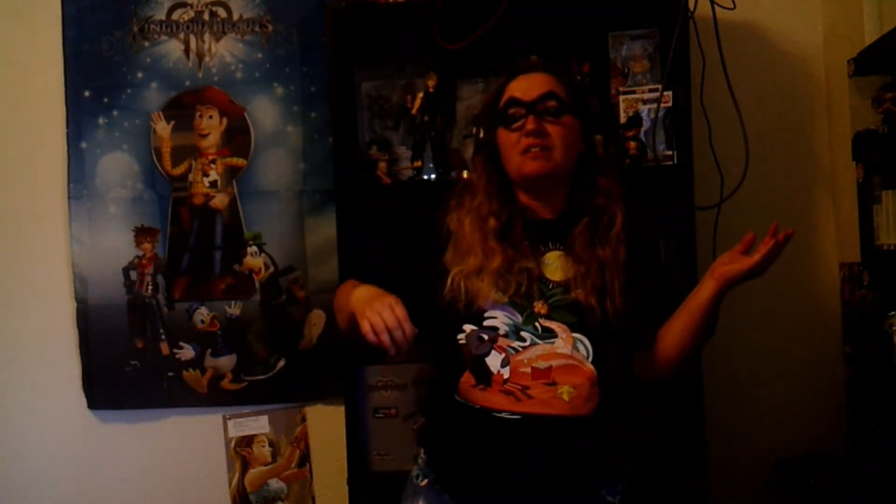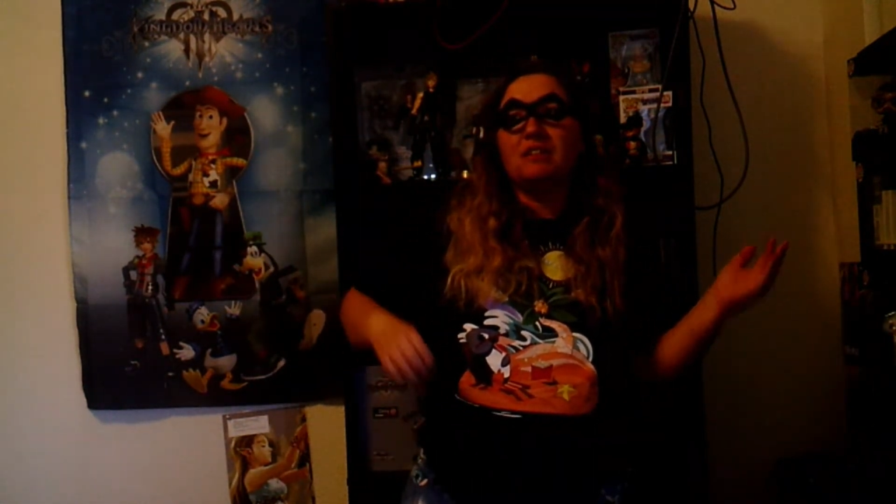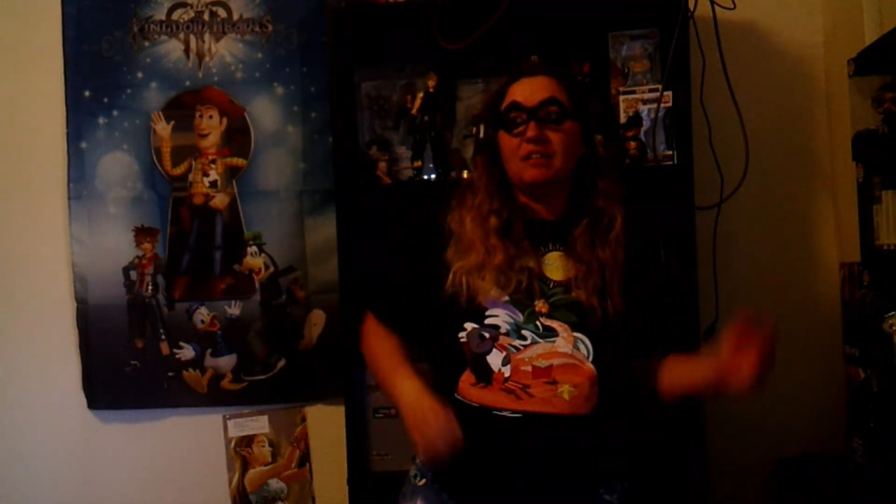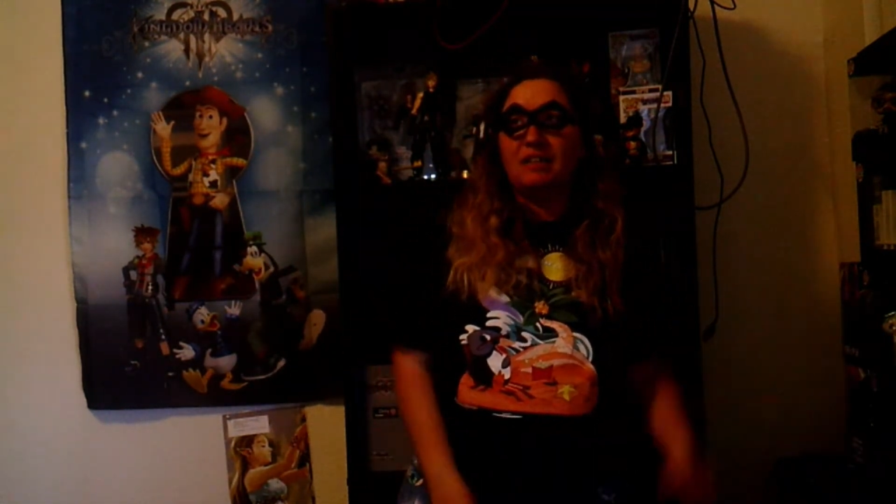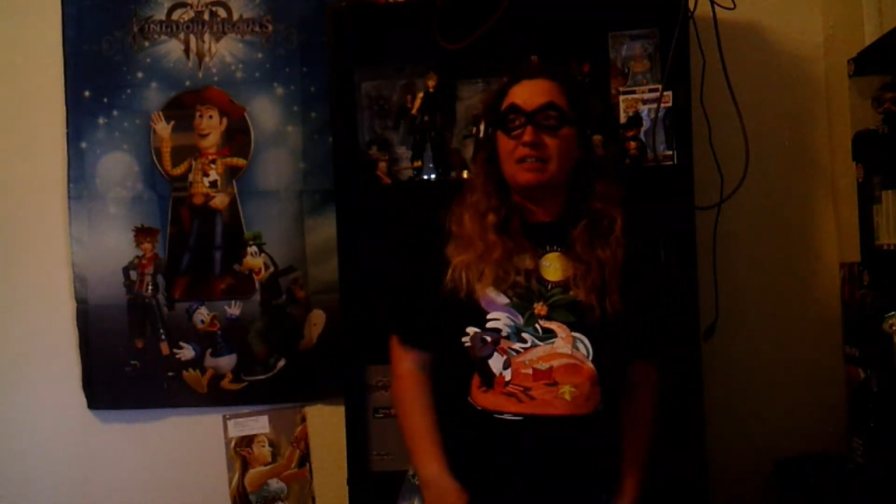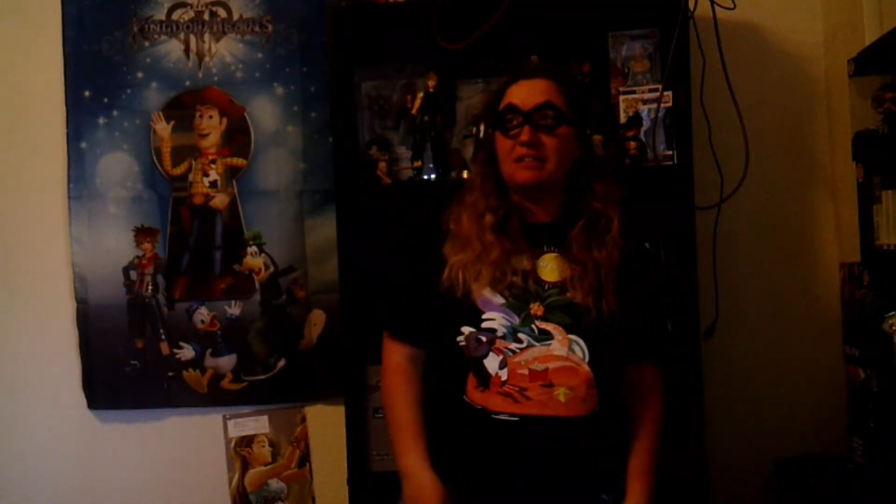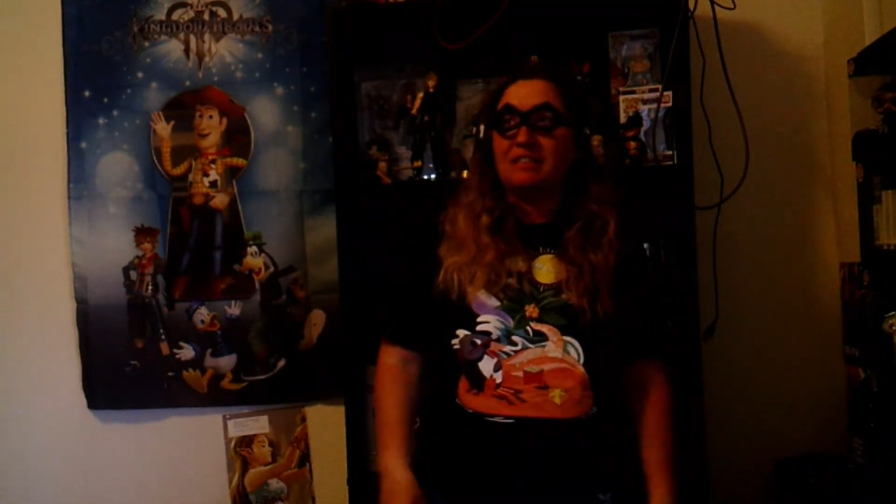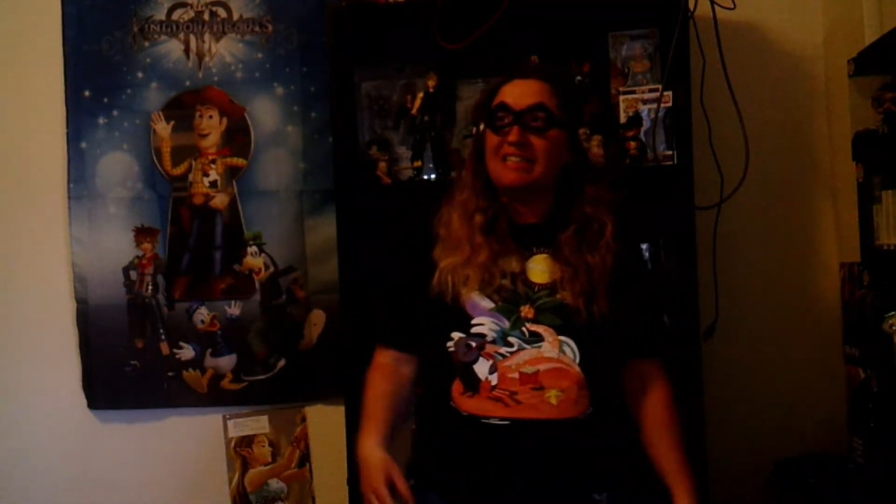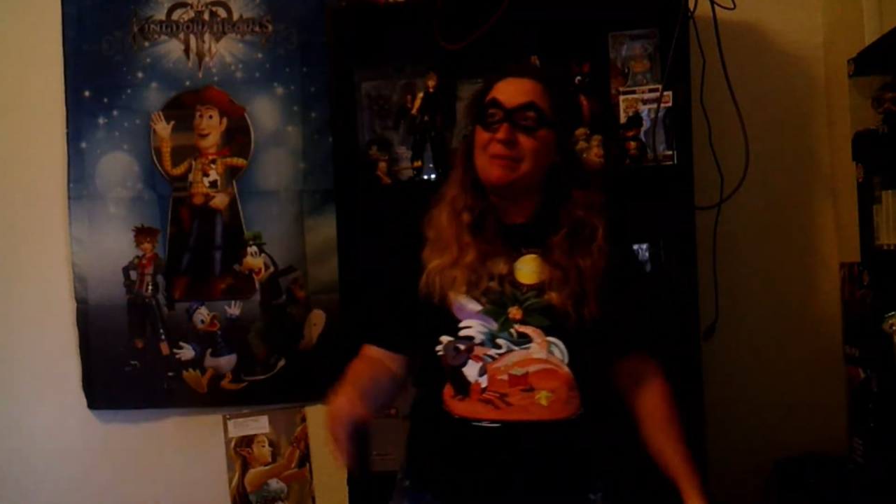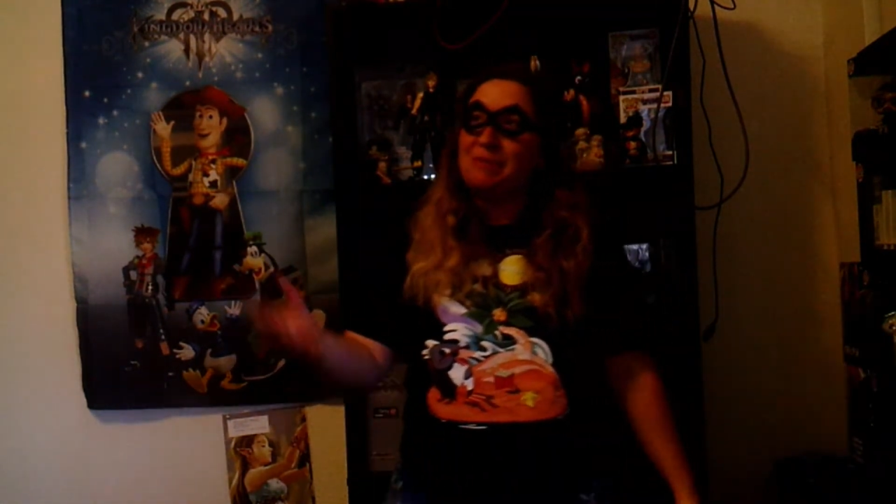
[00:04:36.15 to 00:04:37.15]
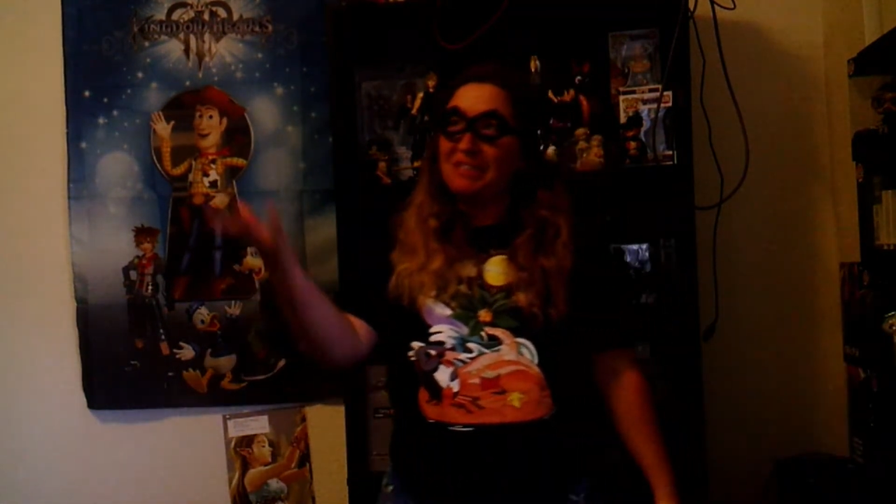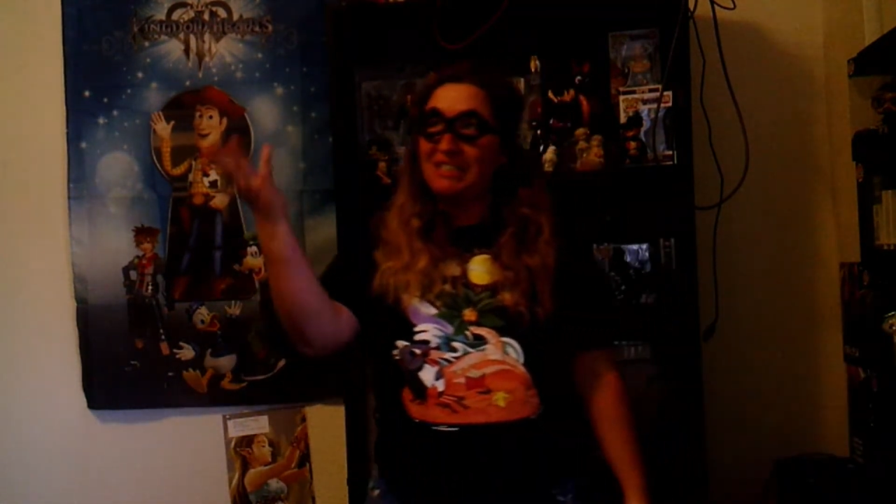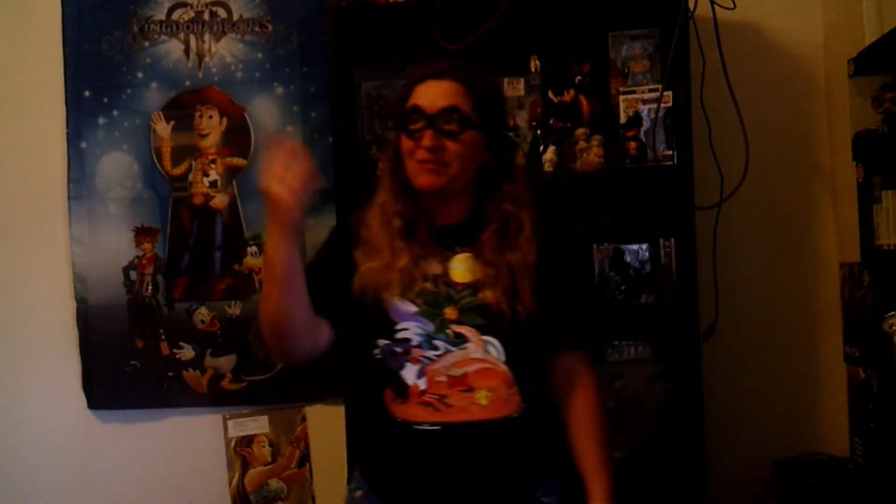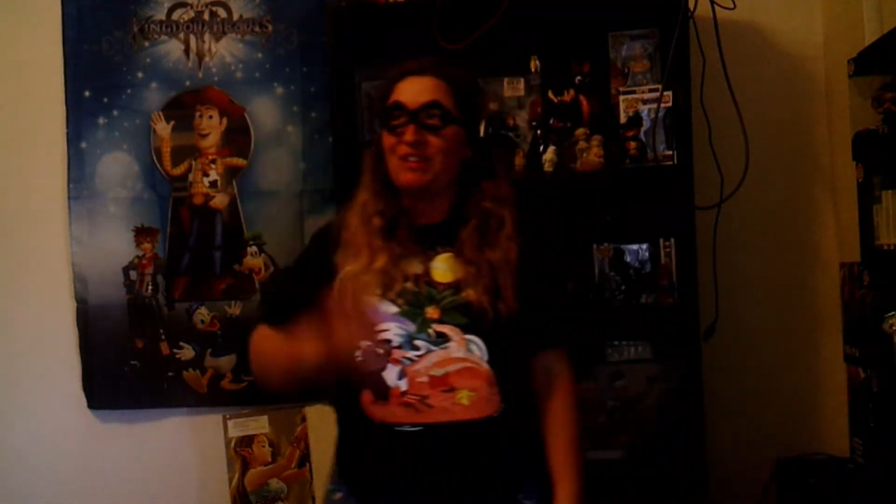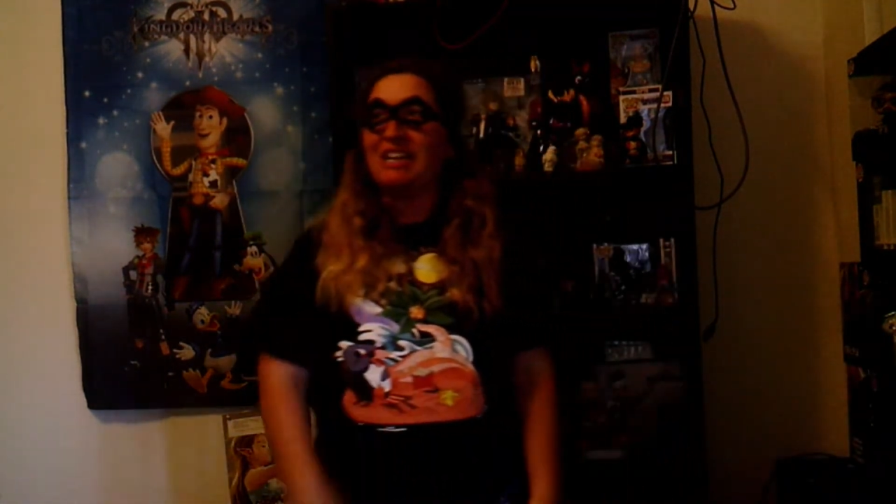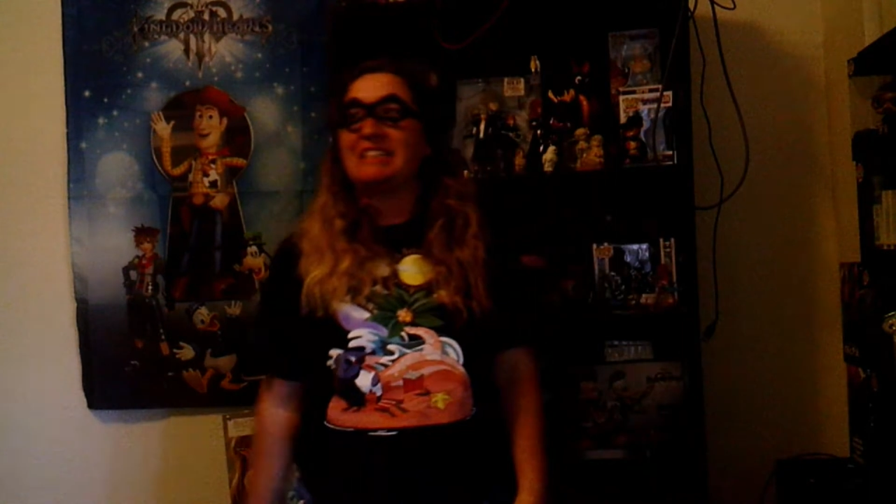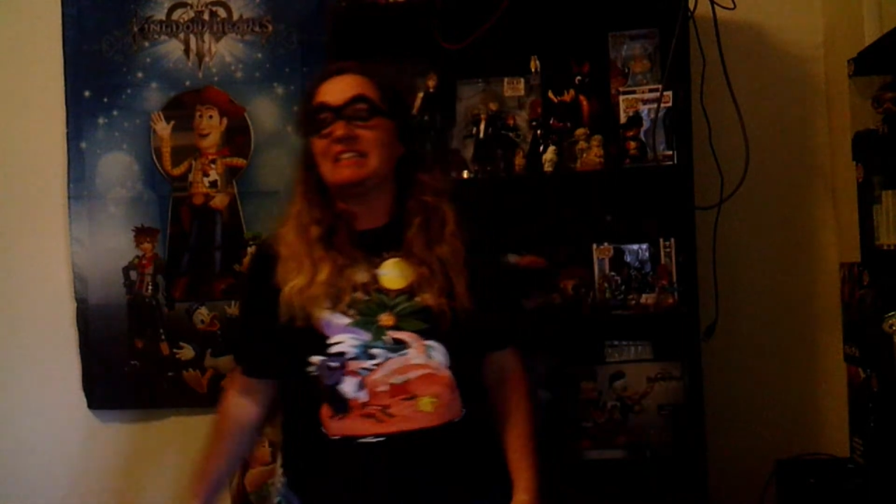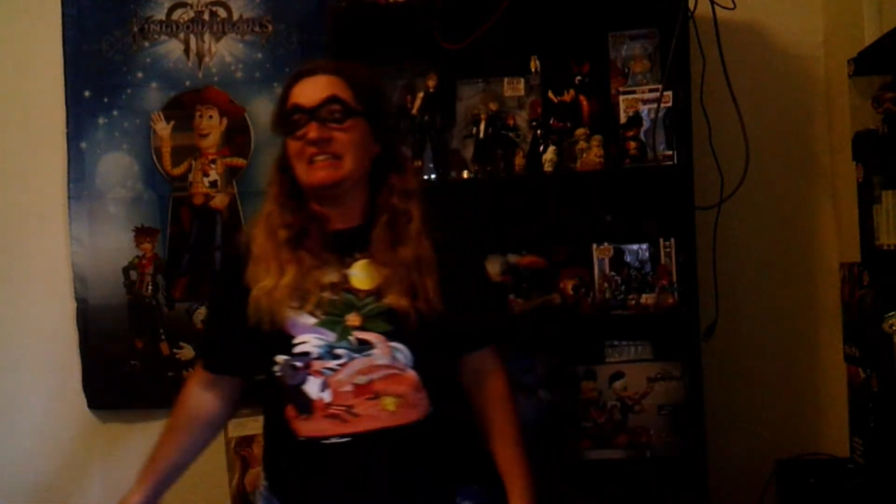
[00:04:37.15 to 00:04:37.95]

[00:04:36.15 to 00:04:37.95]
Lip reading: and I even like the fact that I think